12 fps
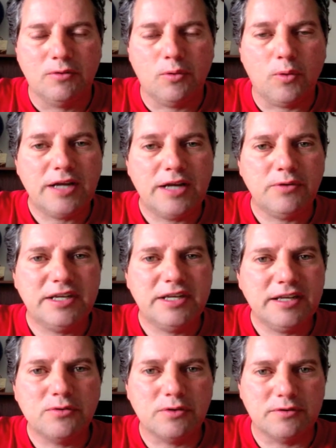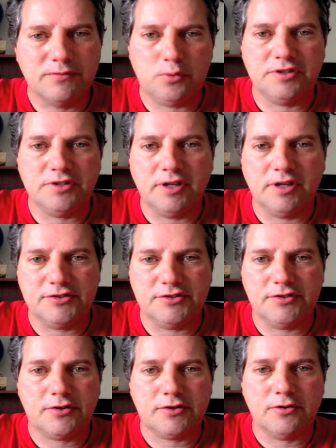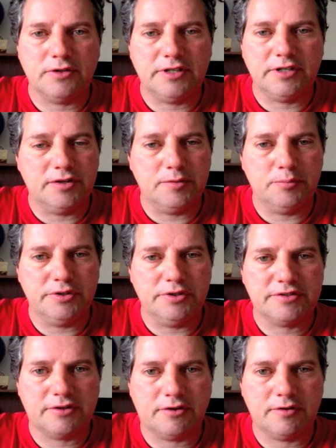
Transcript: Well, why do we need to enforce the laws that are currently on the books?